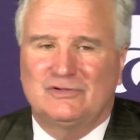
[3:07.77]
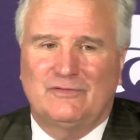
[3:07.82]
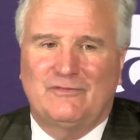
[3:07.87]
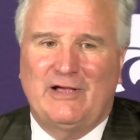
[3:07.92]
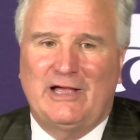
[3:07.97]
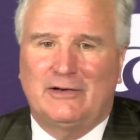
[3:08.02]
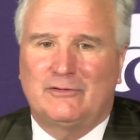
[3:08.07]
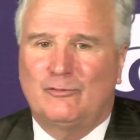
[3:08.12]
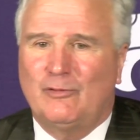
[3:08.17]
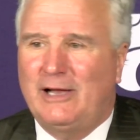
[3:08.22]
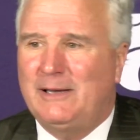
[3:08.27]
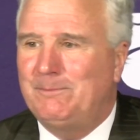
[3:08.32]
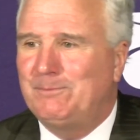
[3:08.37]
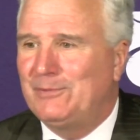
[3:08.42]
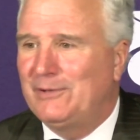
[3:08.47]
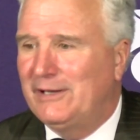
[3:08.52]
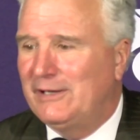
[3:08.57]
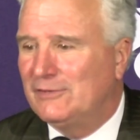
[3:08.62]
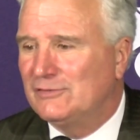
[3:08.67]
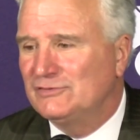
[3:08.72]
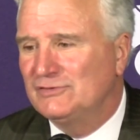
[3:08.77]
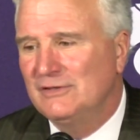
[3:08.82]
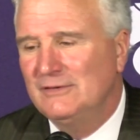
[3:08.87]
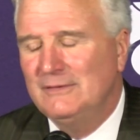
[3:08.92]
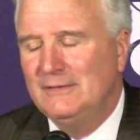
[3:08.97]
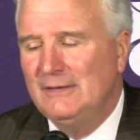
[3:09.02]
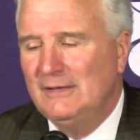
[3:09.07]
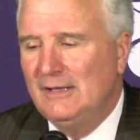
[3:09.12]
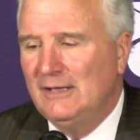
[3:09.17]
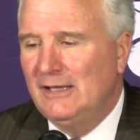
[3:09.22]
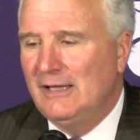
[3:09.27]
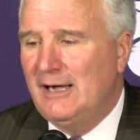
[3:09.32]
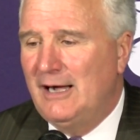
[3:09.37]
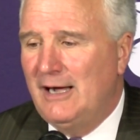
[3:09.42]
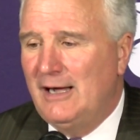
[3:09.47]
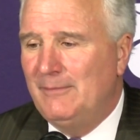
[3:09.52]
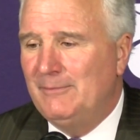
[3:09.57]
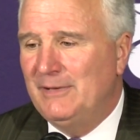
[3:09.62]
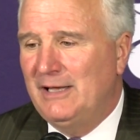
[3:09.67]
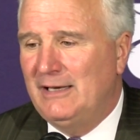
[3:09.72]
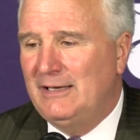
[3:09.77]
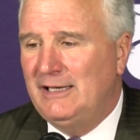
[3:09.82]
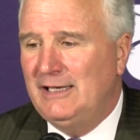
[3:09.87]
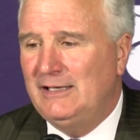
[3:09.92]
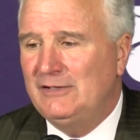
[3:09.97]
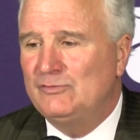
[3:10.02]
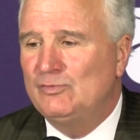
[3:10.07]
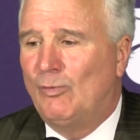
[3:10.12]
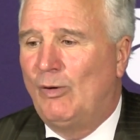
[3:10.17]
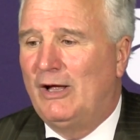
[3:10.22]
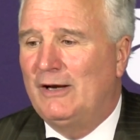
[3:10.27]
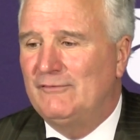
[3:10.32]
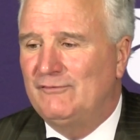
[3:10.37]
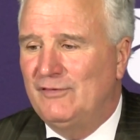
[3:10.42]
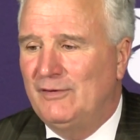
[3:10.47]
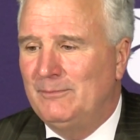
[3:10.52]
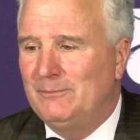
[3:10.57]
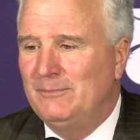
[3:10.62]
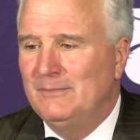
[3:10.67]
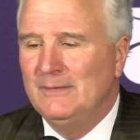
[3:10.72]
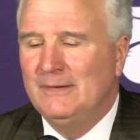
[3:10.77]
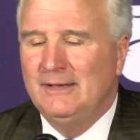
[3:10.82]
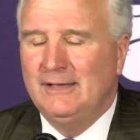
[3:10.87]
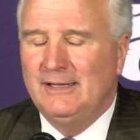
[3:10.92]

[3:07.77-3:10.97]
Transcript: Have had great players, uh, and he's one of them.